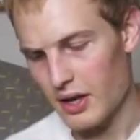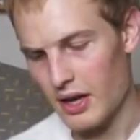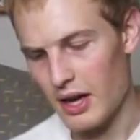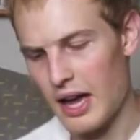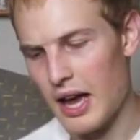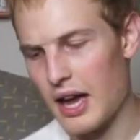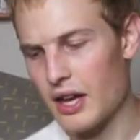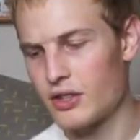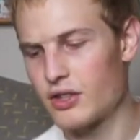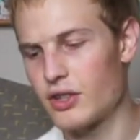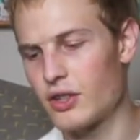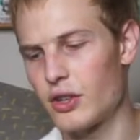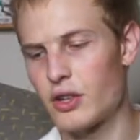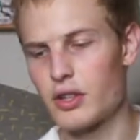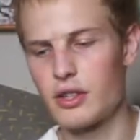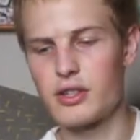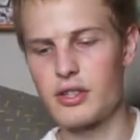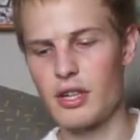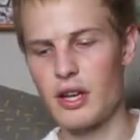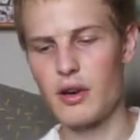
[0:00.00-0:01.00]
As you
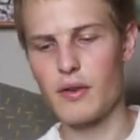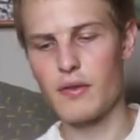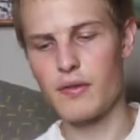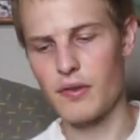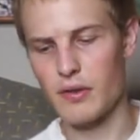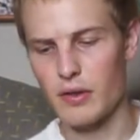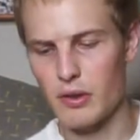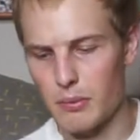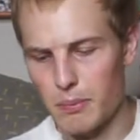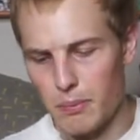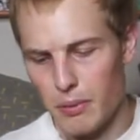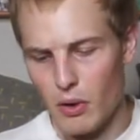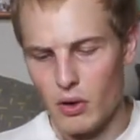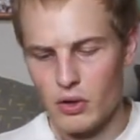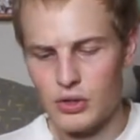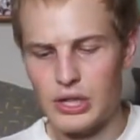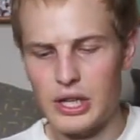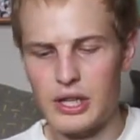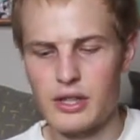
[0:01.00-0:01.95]
can tell from the box,